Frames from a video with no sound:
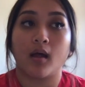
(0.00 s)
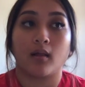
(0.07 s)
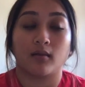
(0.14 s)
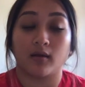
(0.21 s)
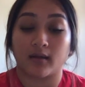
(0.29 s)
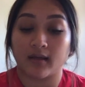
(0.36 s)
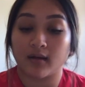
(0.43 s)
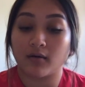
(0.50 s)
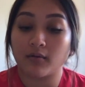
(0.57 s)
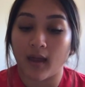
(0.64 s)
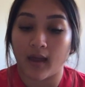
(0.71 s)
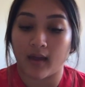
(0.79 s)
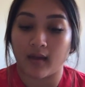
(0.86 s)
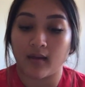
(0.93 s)
looking
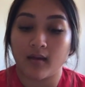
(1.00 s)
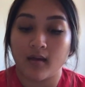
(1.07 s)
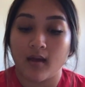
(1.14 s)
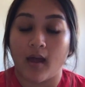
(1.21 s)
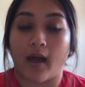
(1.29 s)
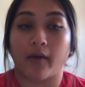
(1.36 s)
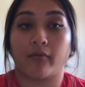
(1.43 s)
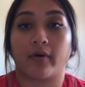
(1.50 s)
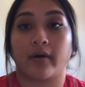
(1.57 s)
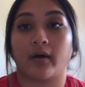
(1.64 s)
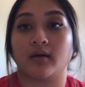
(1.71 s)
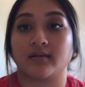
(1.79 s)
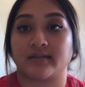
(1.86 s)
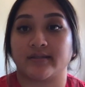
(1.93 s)
okay. I want to
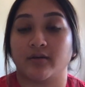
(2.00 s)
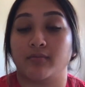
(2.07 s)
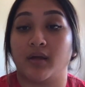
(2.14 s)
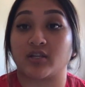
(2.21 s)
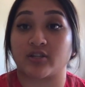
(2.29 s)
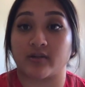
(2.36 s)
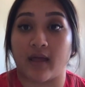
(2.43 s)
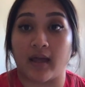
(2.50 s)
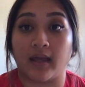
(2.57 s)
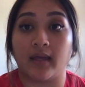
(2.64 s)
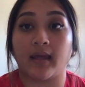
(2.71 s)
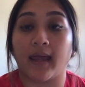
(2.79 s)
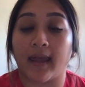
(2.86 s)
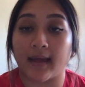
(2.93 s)
also make sure that he
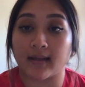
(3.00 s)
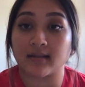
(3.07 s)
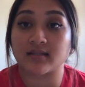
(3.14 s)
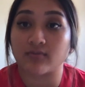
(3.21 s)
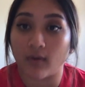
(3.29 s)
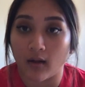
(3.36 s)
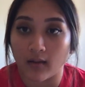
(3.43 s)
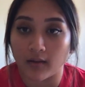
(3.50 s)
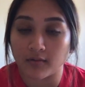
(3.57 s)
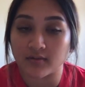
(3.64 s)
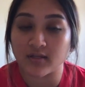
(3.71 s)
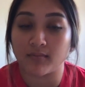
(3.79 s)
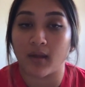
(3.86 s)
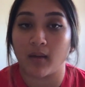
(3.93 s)
can swallow,
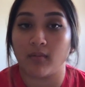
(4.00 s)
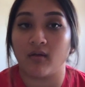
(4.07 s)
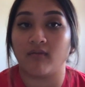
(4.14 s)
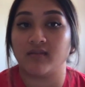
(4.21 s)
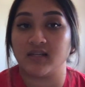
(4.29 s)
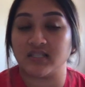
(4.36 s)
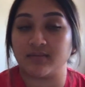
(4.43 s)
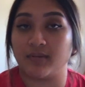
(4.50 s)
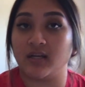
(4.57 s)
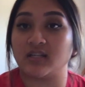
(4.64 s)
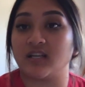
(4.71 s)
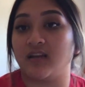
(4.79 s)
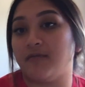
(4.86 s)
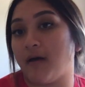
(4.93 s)
so maybe if the
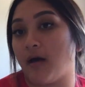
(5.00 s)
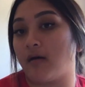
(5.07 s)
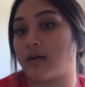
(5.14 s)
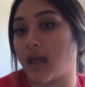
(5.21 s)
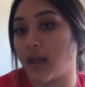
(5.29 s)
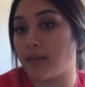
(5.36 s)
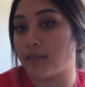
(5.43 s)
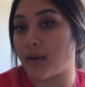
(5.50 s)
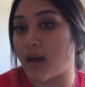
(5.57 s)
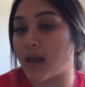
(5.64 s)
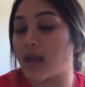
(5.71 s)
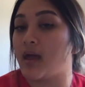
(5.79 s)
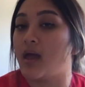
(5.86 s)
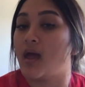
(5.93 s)
speech eval came
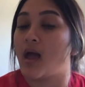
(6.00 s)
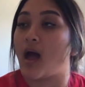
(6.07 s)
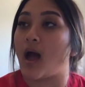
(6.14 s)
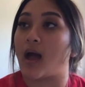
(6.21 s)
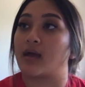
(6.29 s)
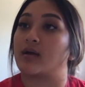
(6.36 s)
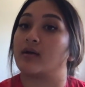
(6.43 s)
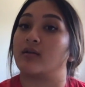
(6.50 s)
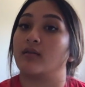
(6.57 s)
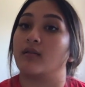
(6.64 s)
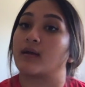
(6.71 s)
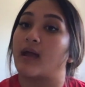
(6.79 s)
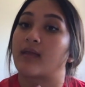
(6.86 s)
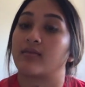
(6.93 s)
by, I could
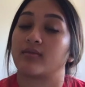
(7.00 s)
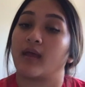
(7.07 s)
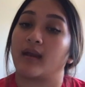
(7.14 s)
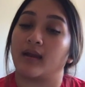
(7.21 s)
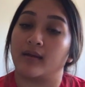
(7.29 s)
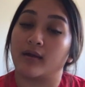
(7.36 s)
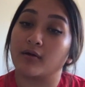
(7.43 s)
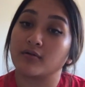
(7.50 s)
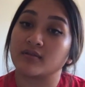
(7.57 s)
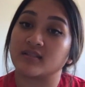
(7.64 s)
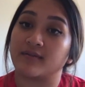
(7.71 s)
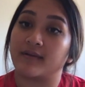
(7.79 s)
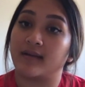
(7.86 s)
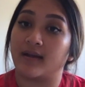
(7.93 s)
look at any notes
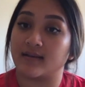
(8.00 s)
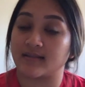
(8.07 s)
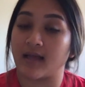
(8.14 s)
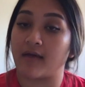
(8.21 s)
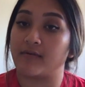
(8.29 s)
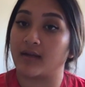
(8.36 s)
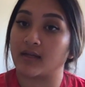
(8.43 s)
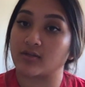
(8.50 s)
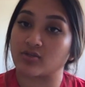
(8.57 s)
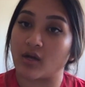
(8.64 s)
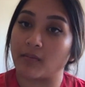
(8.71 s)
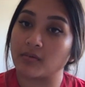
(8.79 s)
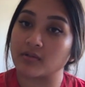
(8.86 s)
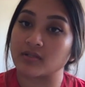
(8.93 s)
if he does have any
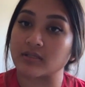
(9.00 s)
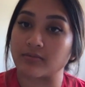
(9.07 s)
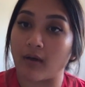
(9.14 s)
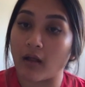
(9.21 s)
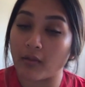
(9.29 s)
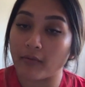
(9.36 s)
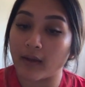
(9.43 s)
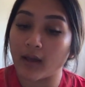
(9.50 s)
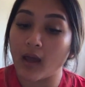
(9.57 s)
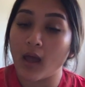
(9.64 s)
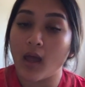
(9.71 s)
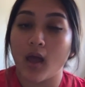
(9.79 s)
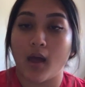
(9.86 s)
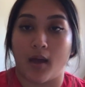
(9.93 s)
trouble swallowing,
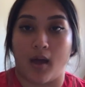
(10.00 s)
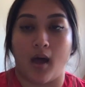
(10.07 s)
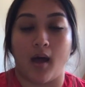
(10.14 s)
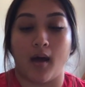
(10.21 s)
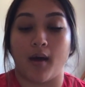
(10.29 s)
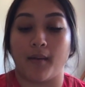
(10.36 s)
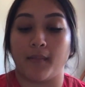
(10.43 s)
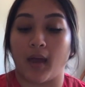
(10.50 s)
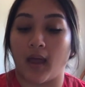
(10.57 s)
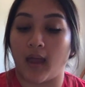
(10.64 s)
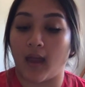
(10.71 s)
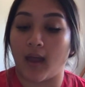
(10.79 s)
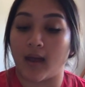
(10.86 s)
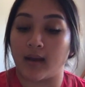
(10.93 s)

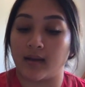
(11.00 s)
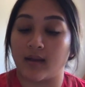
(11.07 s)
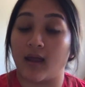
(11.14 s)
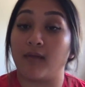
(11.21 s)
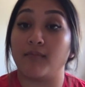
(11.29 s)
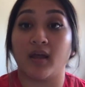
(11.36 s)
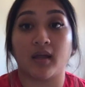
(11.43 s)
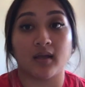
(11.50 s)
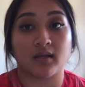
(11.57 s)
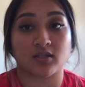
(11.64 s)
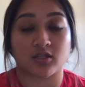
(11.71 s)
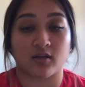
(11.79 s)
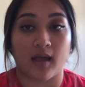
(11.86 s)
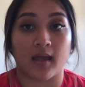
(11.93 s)
and making
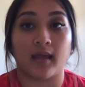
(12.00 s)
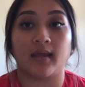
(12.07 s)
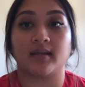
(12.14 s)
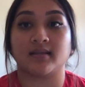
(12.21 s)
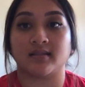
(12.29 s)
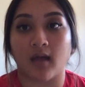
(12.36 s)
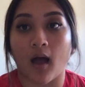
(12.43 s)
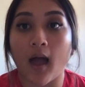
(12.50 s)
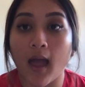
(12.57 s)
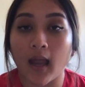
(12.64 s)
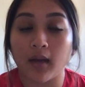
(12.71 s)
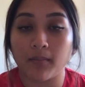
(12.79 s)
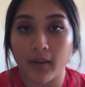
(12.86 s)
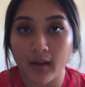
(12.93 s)
sure that he is not
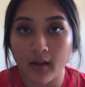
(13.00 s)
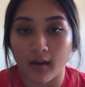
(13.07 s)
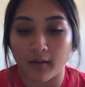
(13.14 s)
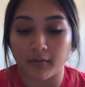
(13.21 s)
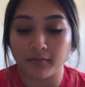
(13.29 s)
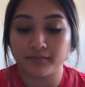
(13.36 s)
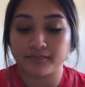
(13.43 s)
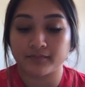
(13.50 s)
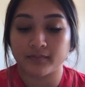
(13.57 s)
NPO.